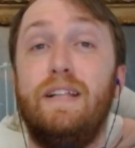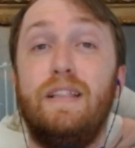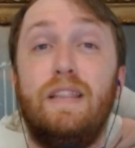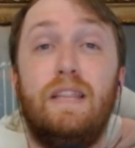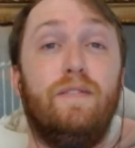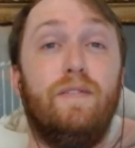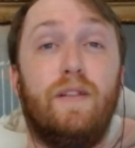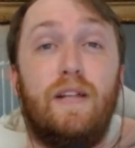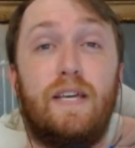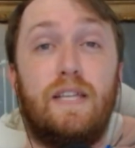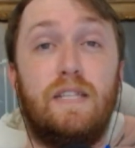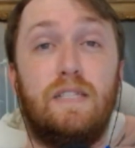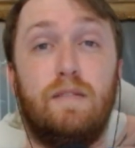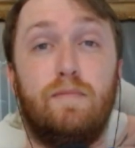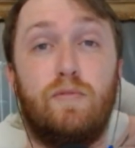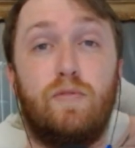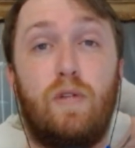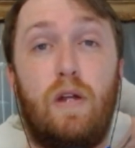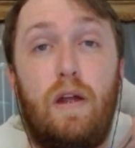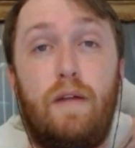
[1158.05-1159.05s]
Leave a like and
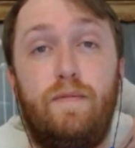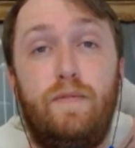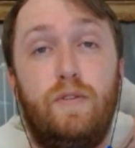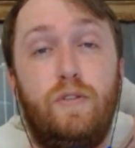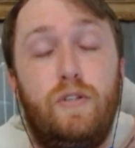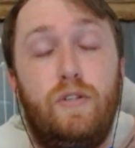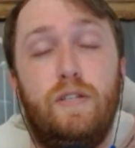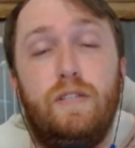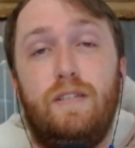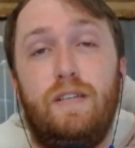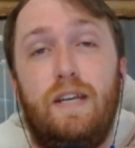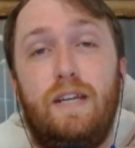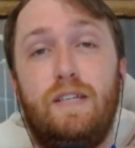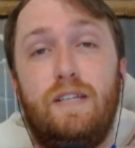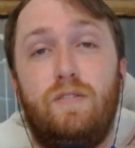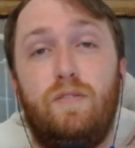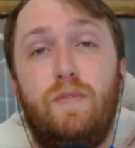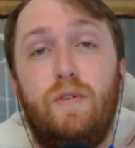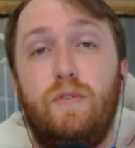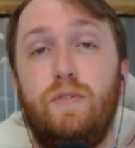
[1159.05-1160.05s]
subscribe for future
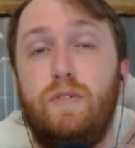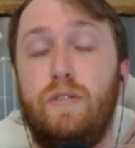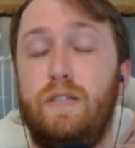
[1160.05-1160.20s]
NCIS reviews.